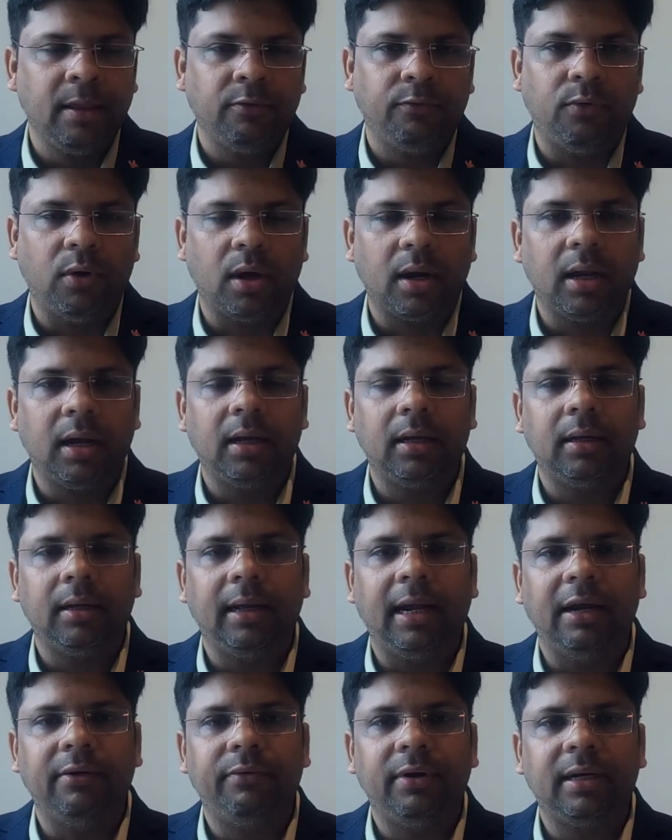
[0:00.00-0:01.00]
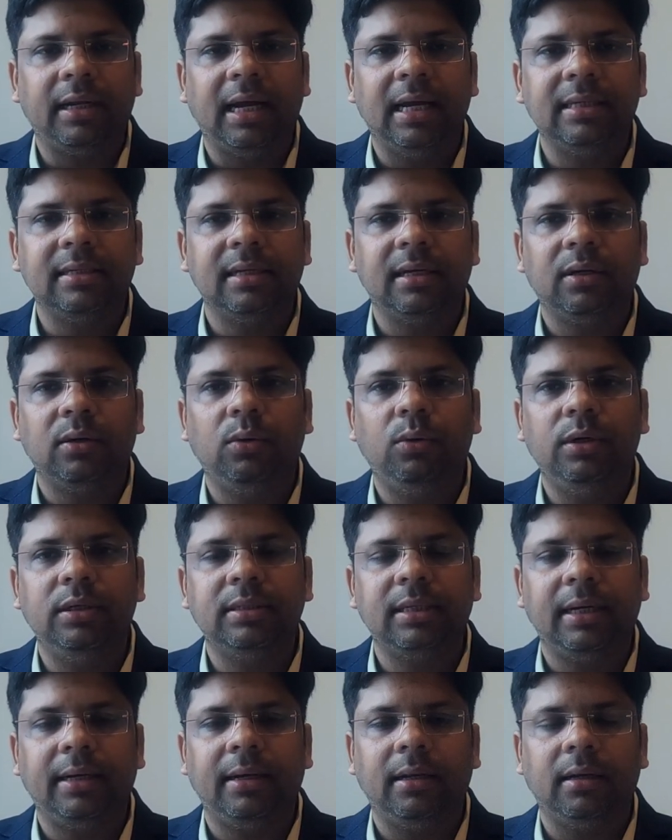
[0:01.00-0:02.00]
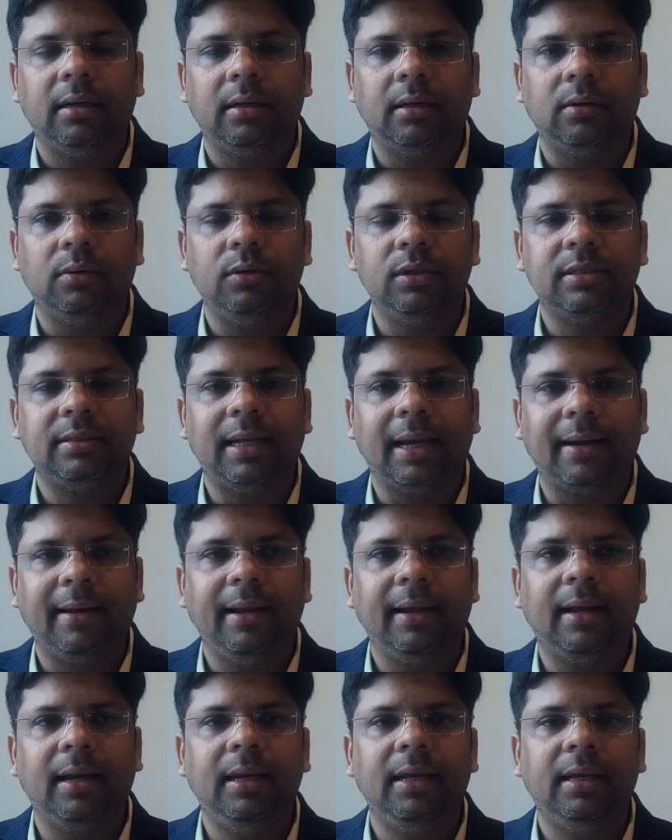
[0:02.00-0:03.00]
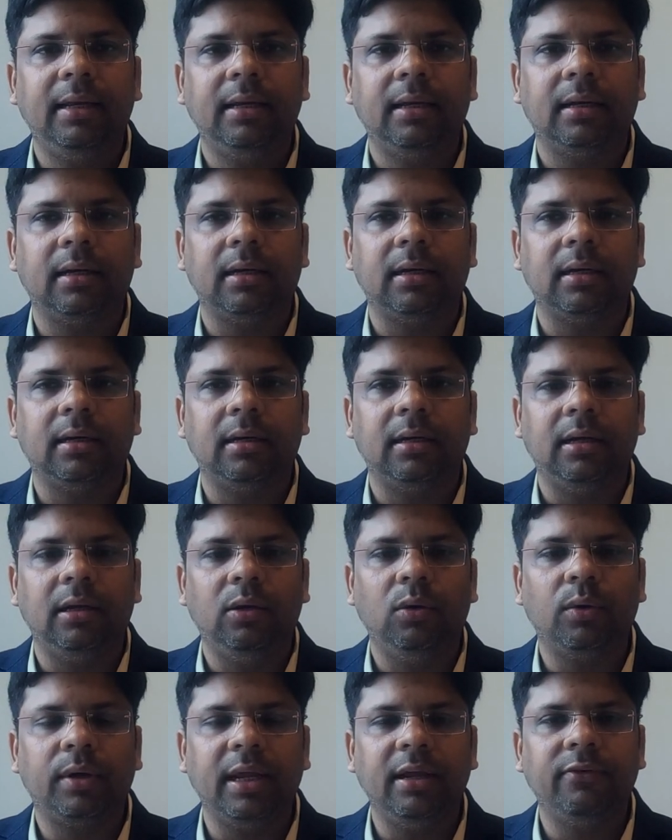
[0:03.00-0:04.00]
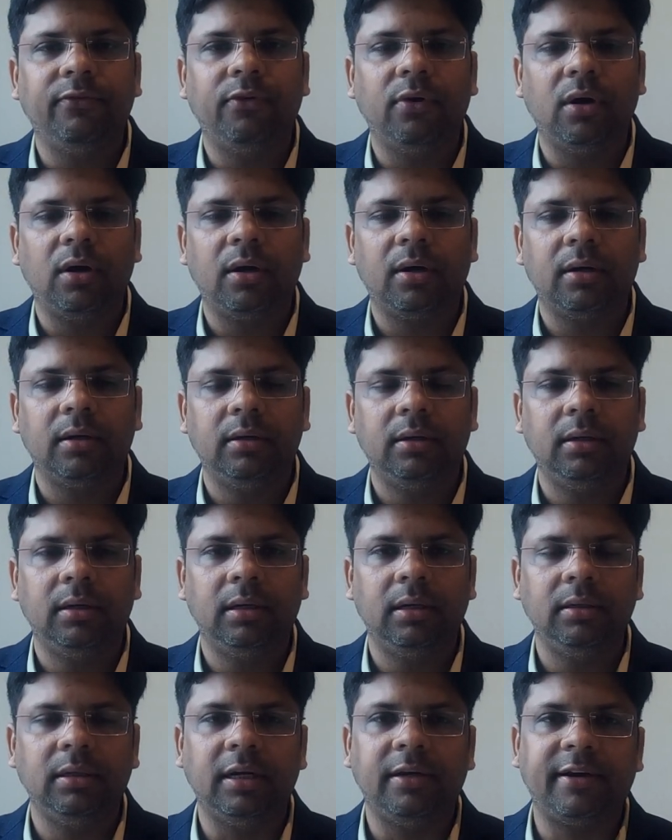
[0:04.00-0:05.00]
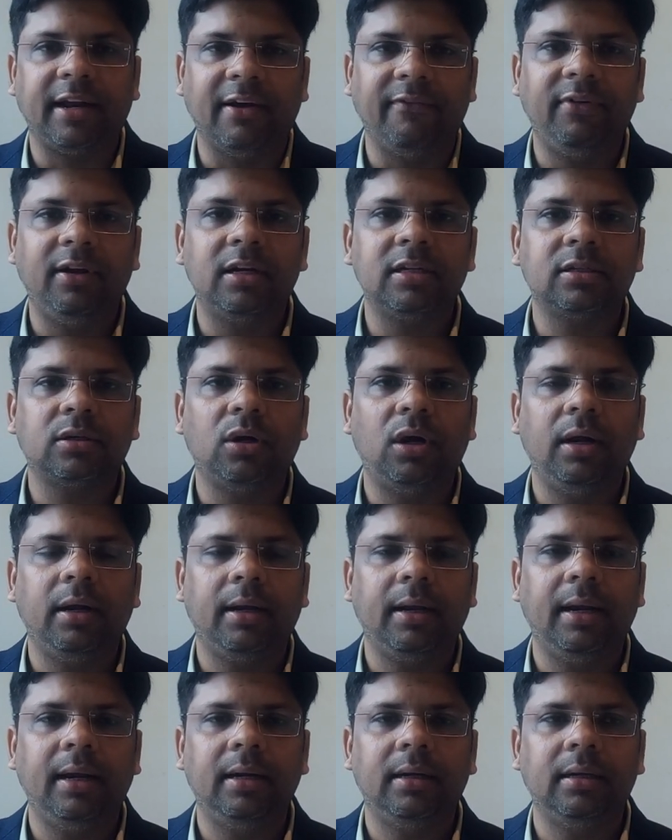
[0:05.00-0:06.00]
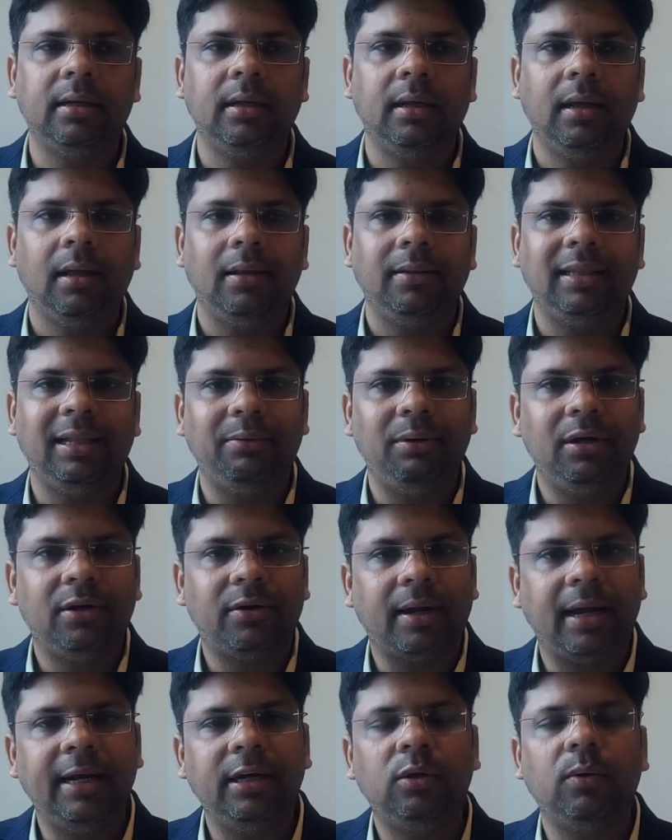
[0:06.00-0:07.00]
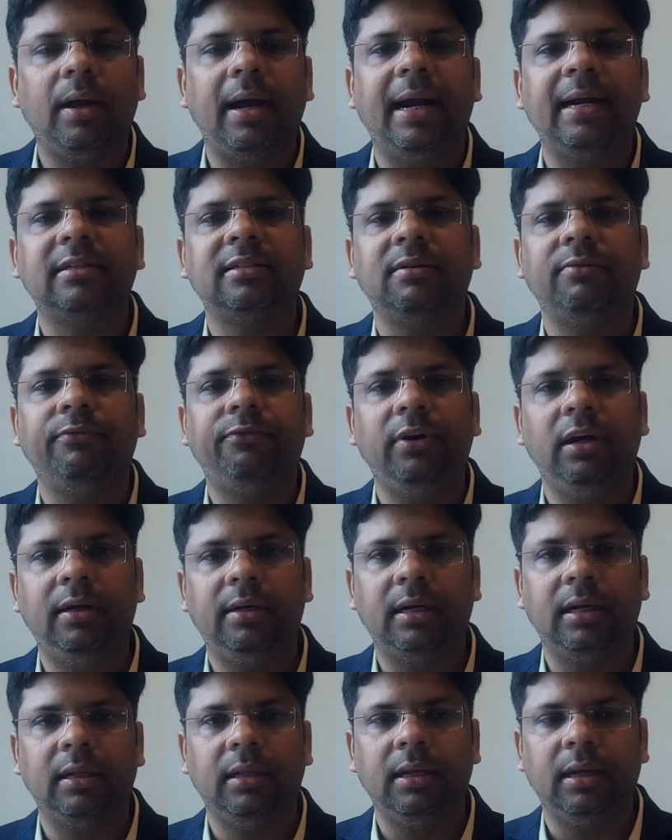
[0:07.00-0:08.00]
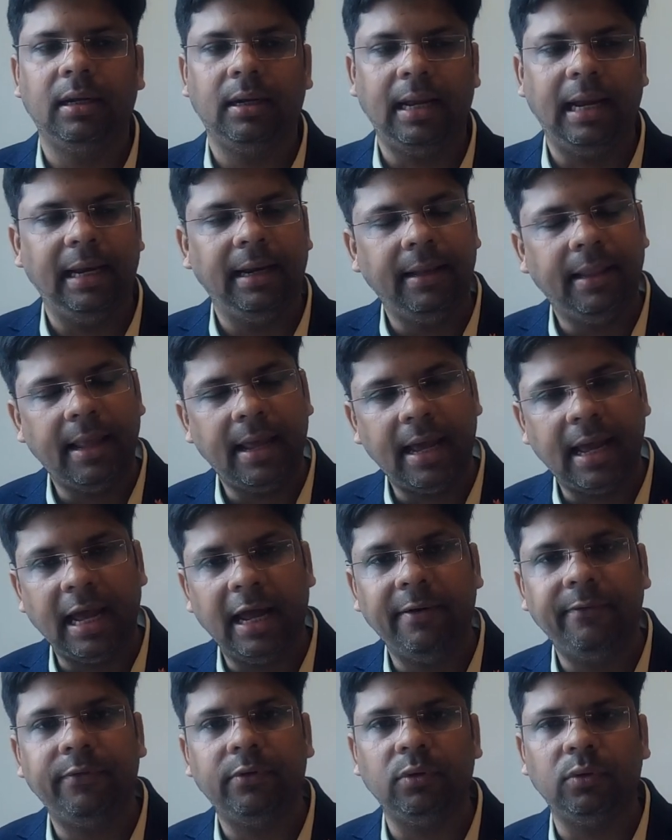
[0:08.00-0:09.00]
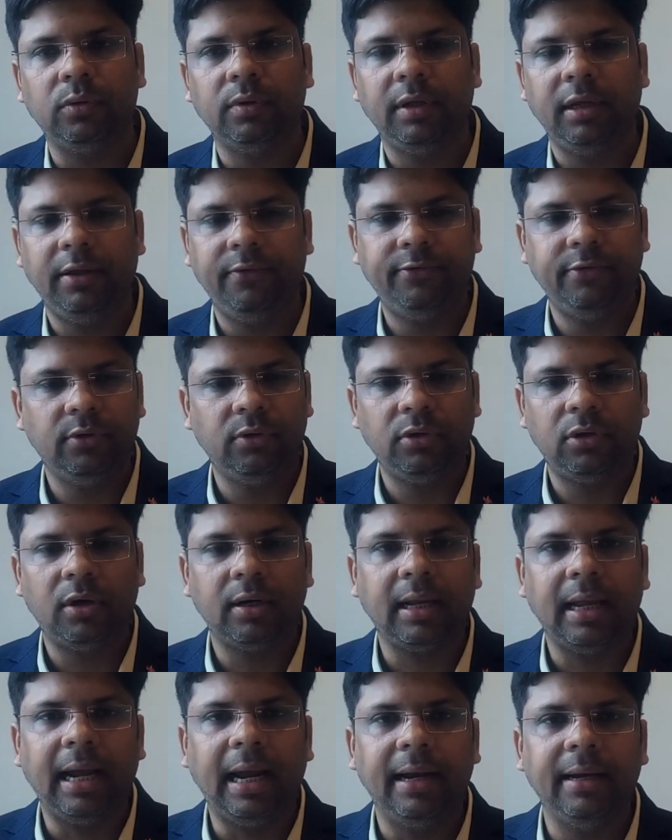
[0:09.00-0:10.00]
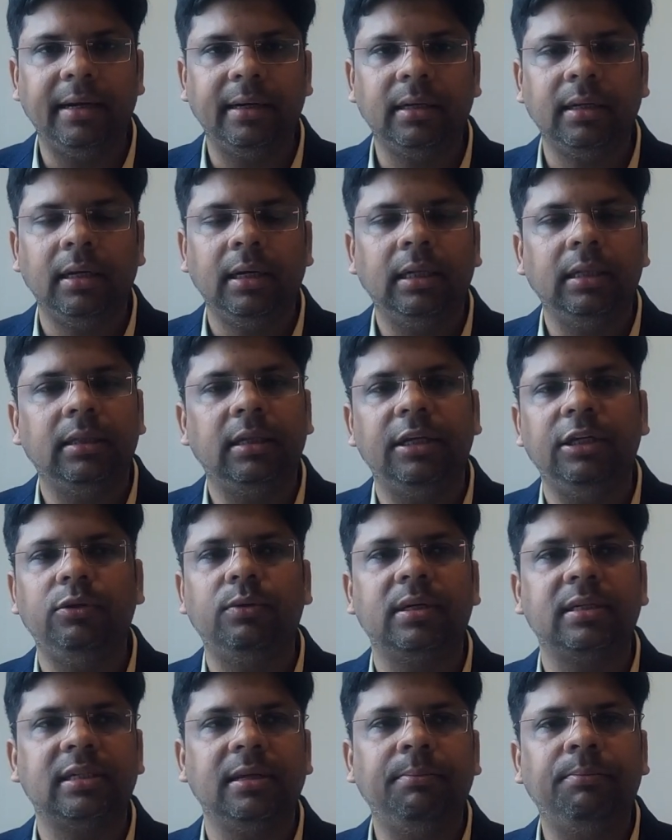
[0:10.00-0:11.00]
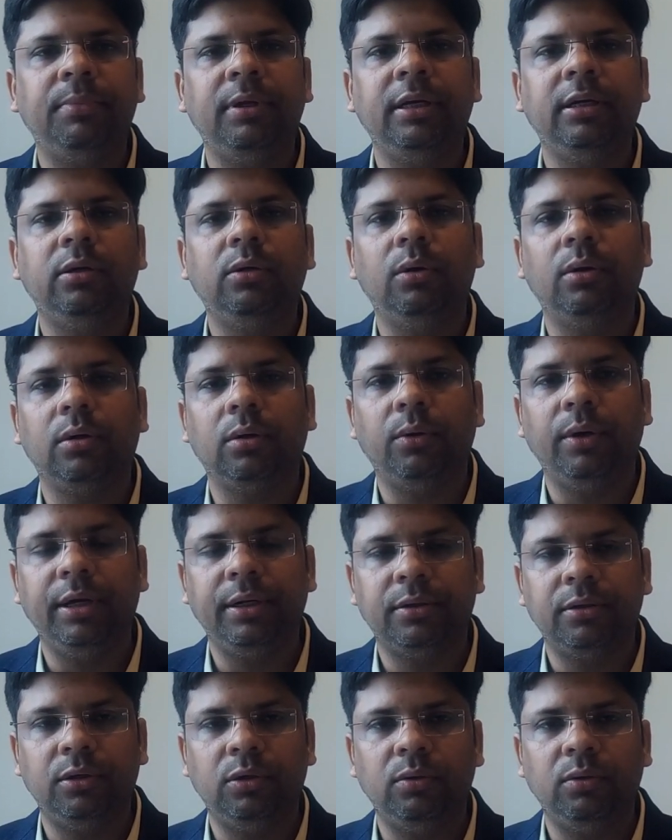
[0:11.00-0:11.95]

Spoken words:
for a advertiser who is technically looking for the travelers content, they will try to add some filter there, and they have to. If you will not add it, then you are simply going to